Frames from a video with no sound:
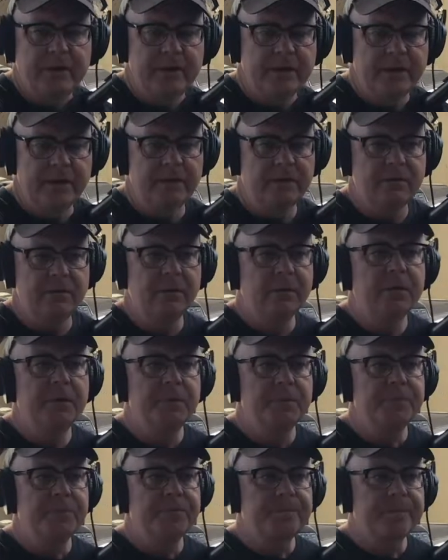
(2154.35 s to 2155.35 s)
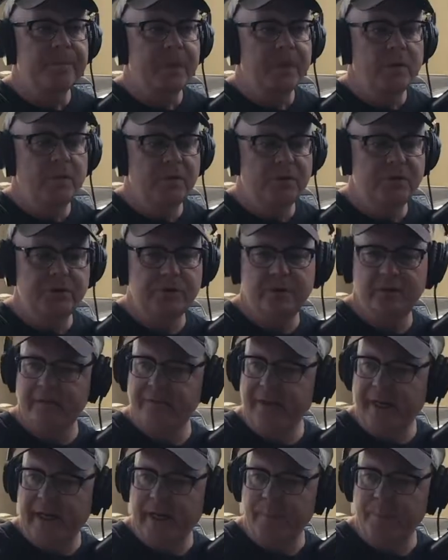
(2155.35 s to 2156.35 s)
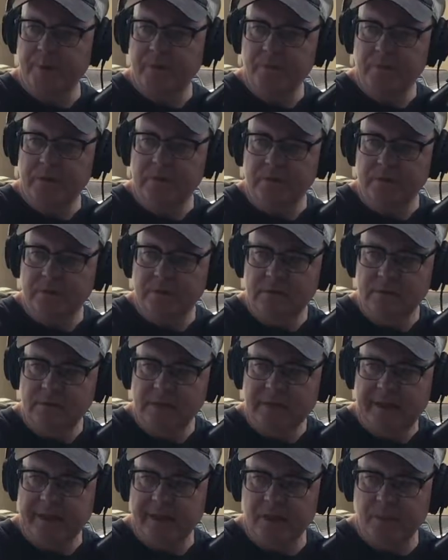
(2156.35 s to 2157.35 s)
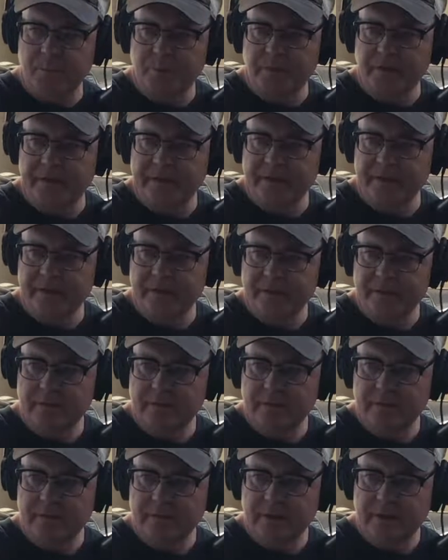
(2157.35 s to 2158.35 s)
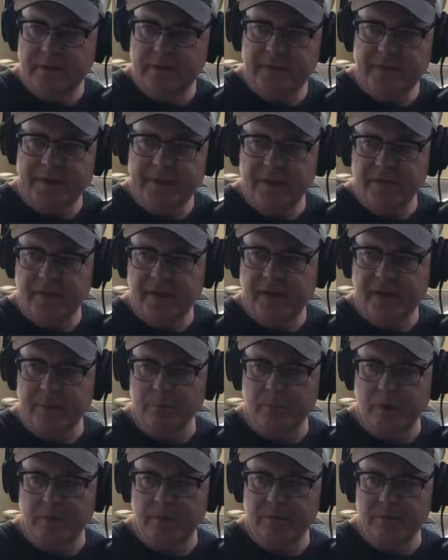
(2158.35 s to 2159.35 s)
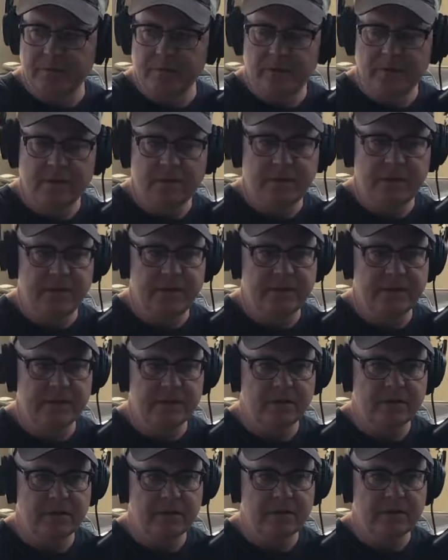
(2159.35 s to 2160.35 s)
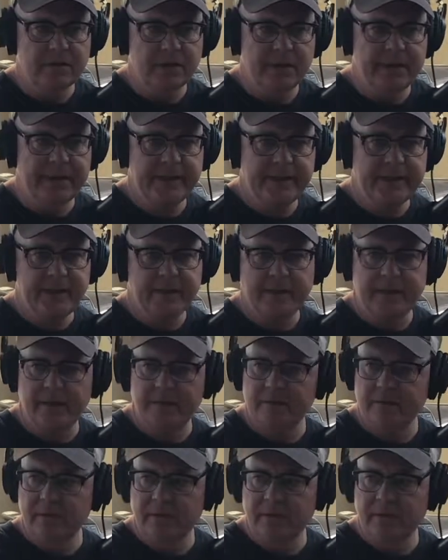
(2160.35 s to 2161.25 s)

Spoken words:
And what should have happened was taking a break and taking time off, and I didn't get that.